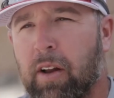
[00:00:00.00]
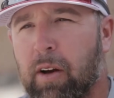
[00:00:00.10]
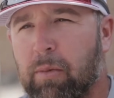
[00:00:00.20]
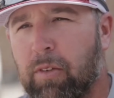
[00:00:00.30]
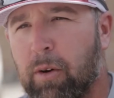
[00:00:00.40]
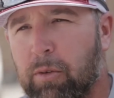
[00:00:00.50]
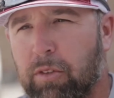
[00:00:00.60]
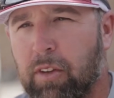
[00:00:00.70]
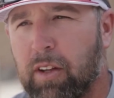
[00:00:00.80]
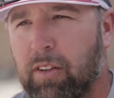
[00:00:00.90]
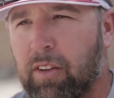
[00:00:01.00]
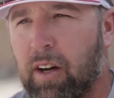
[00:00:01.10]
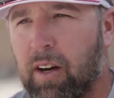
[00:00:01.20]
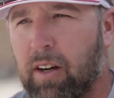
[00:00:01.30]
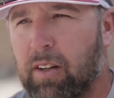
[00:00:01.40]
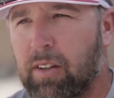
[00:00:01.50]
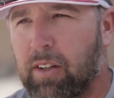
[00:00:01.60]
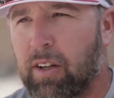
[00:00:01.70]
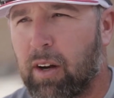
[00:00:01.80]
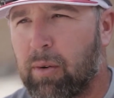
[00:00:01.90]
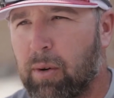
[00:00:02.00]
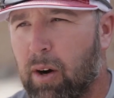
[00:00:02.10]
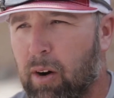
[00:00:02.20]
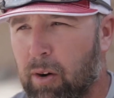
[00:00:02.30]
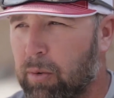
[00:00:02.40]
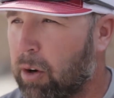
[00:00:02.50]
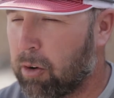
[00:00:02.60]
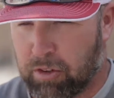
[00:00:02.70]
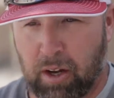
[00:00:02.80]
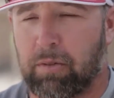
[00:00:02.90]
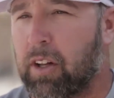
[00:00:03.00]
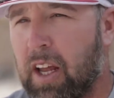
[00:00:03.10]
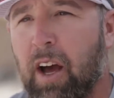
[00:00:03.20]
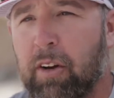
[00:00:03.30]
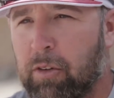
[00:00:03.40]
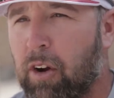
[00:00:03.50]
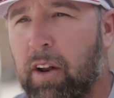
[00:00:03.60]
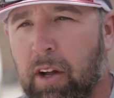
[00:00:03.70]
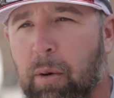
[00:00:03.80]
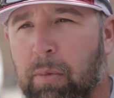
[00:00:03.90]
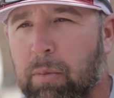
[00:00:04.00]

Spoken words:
and help folks that you know, are definitely out here trying to help